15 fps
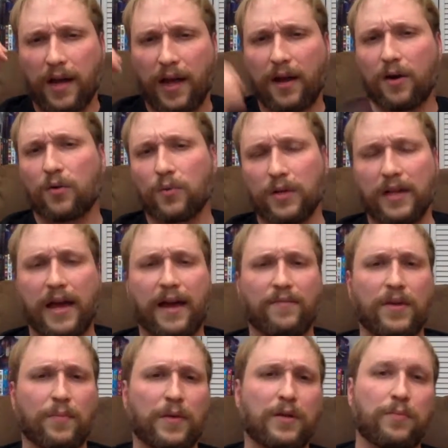and I don't really have
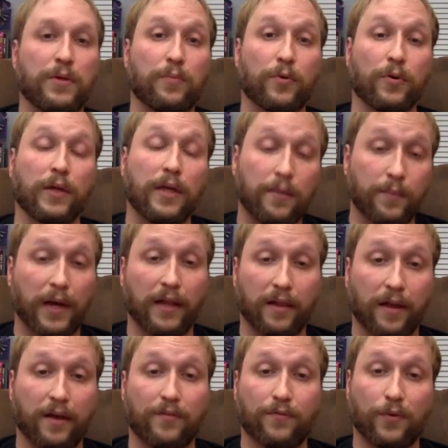that many people in my
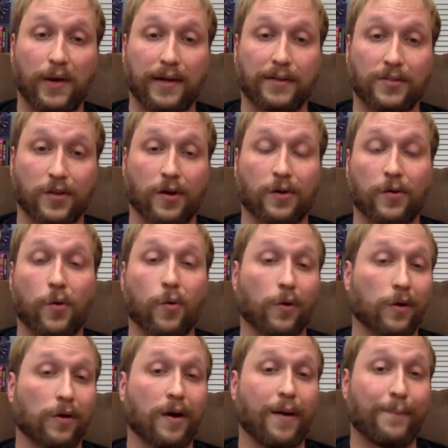life who I can talk
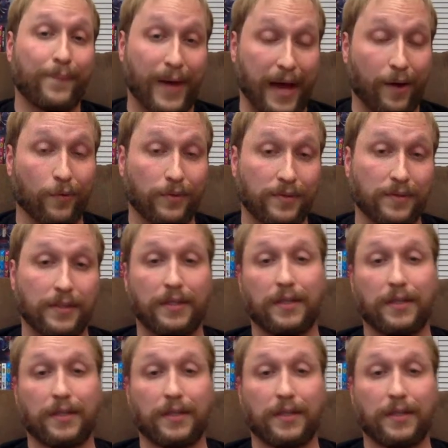horror about.